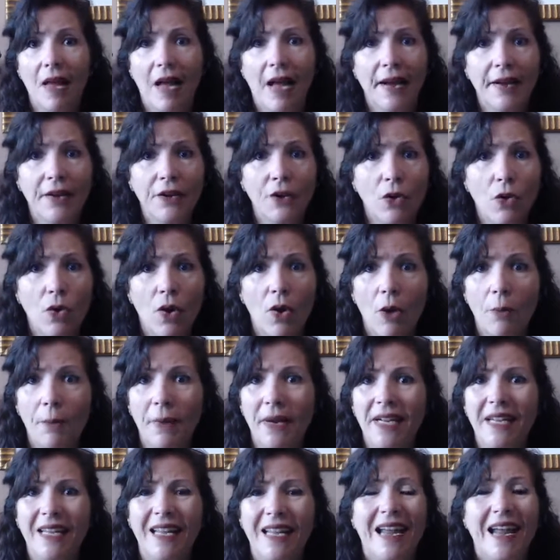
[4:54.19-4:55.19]
I know how
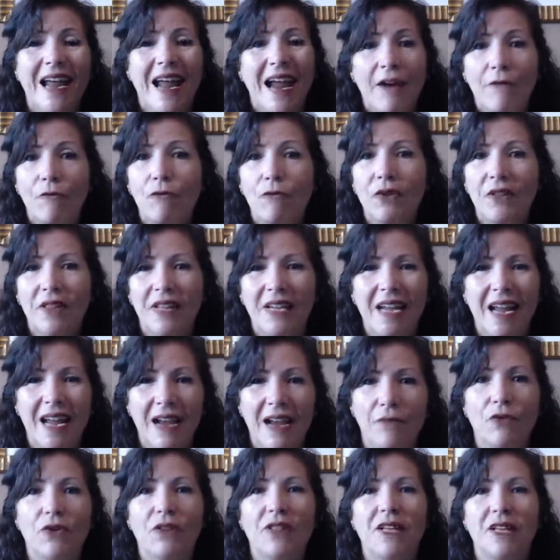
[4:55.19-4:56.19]
many,
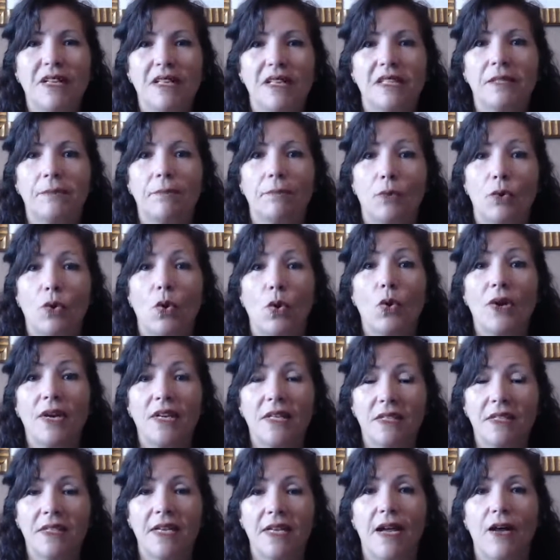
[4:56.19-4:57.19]
everything is
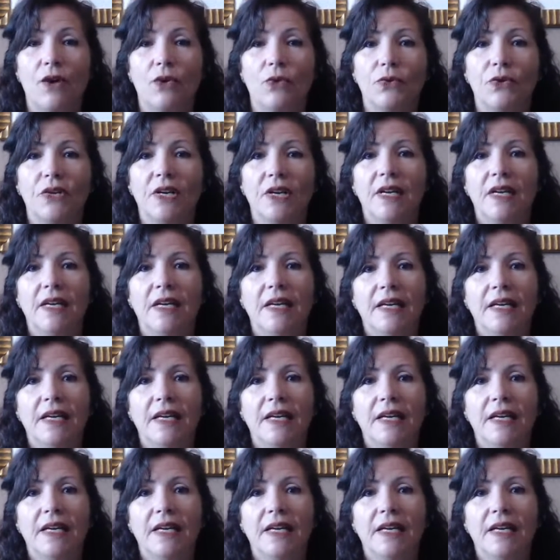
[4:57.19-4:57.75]
broken down